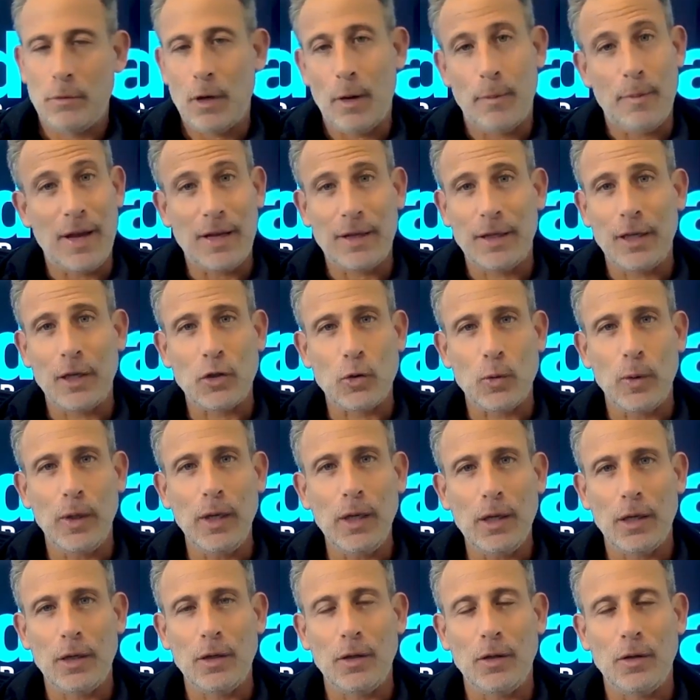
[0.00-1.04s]
come back next
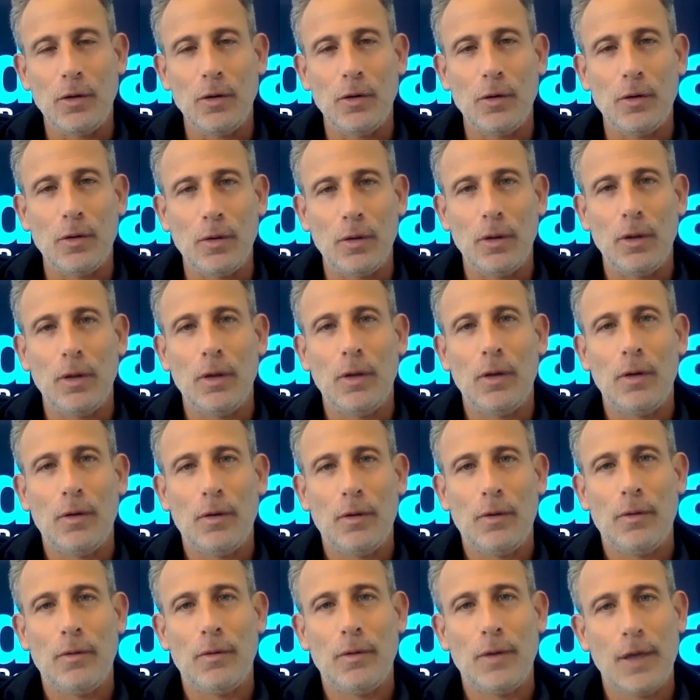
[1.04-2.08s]
week and you'll
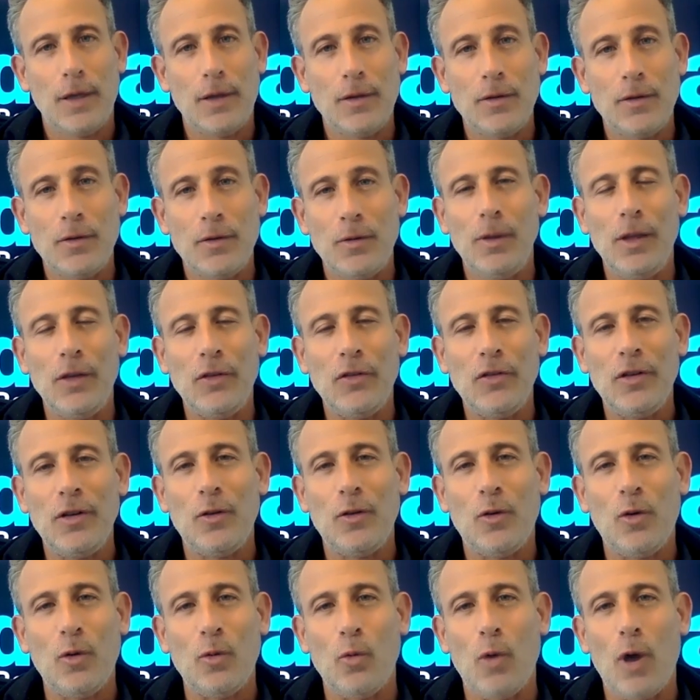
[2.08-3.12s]
get to listen
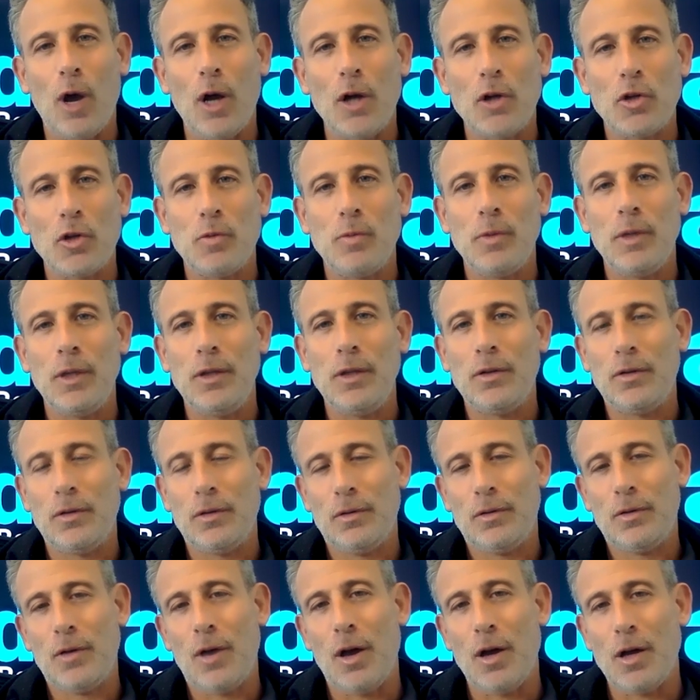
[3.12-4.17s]
or watch me
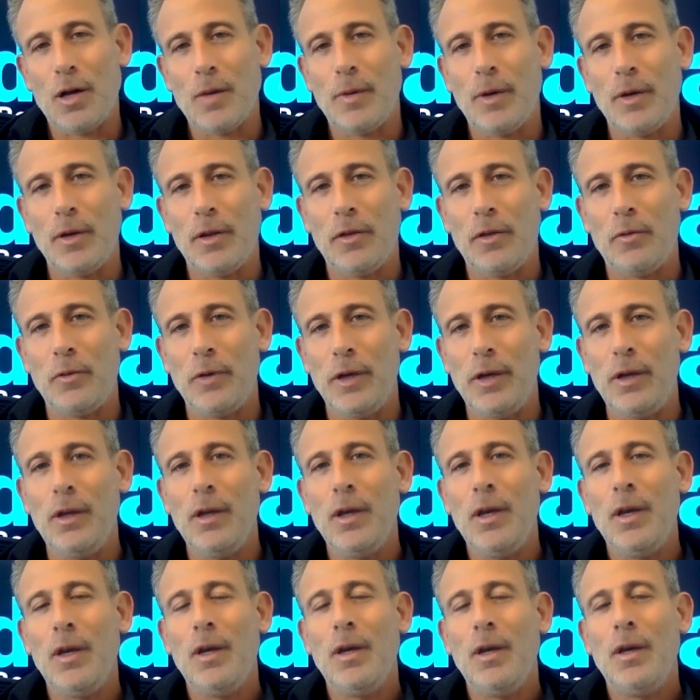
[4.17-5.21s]
talk about
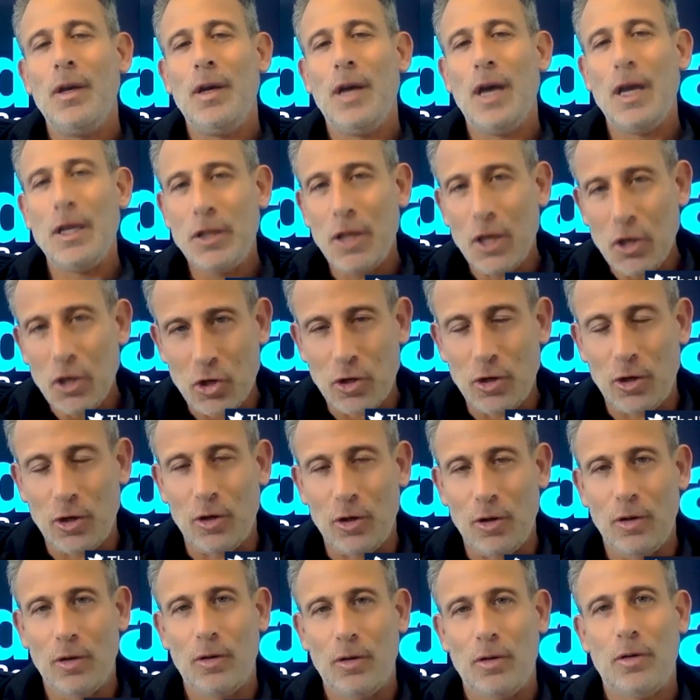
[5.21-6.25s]
three
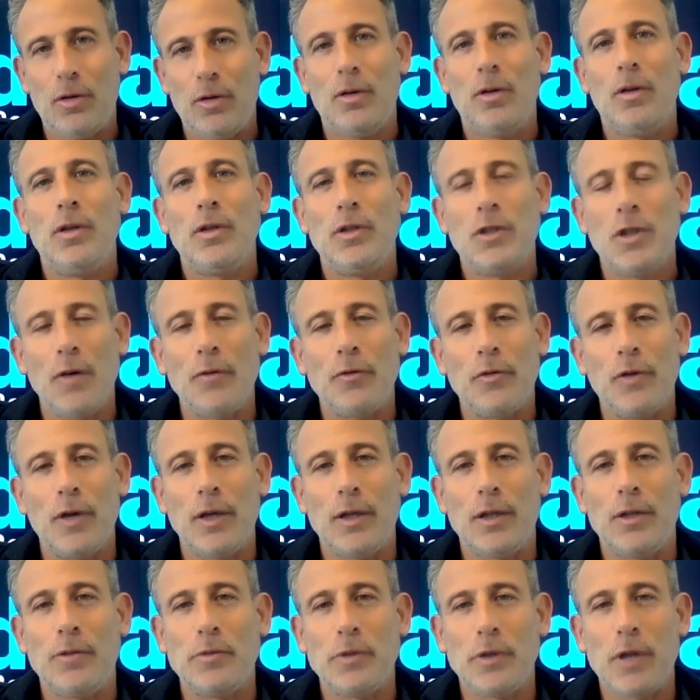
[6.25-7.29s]
additional self
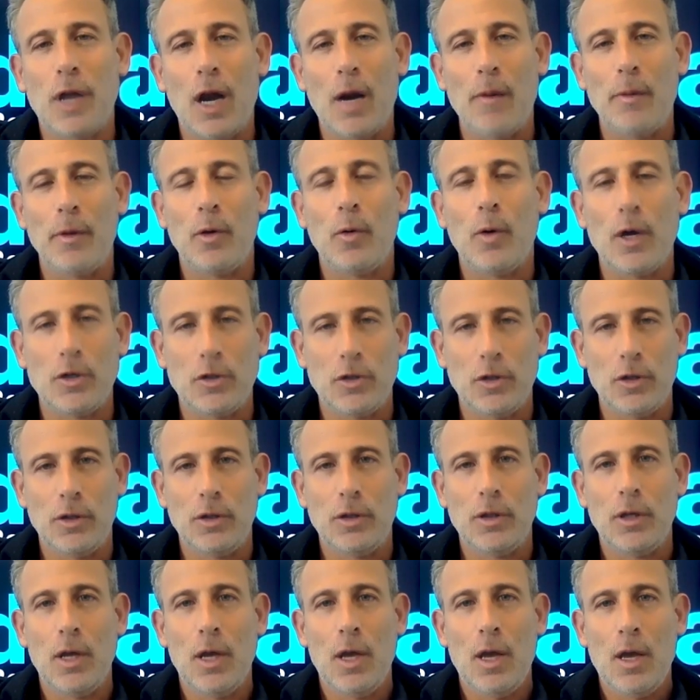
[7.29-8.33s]
directed retirement questions.
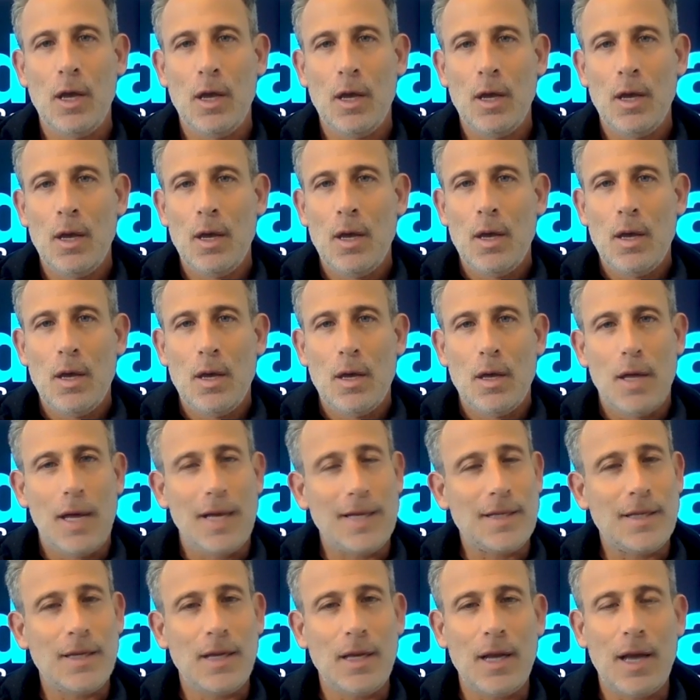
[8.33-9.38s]

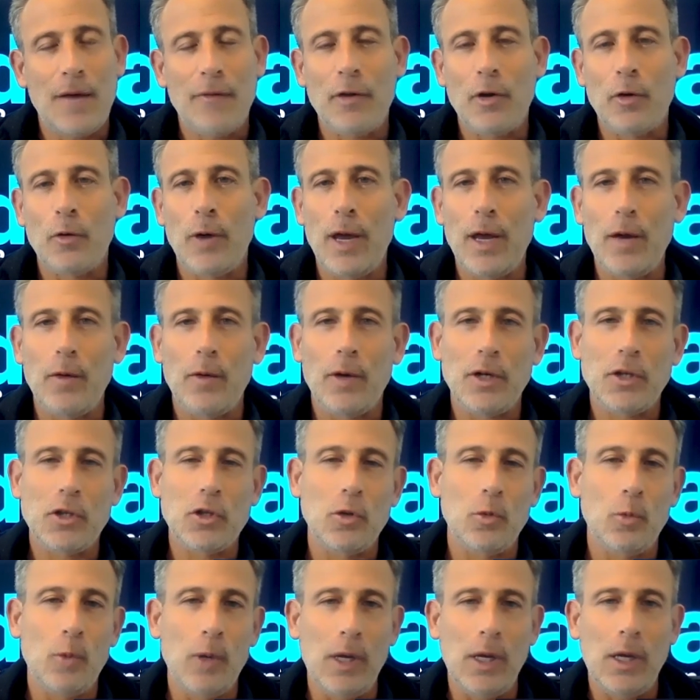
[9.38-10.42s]
That's it. Have a great rest of
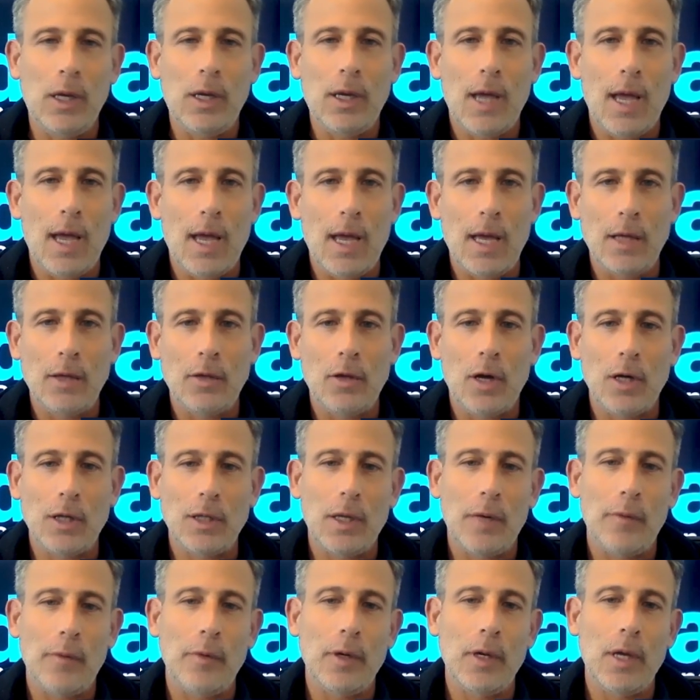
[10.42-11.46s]
your week and talk
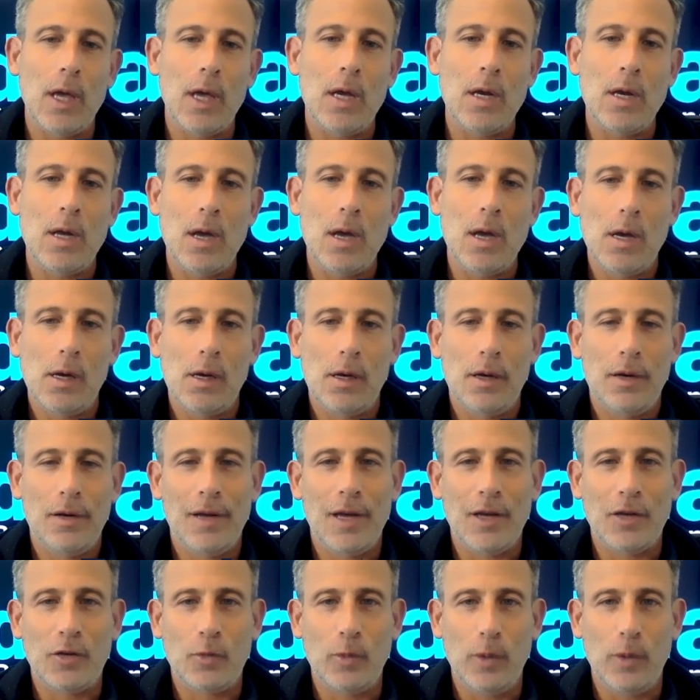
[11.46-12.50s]
to everyone again next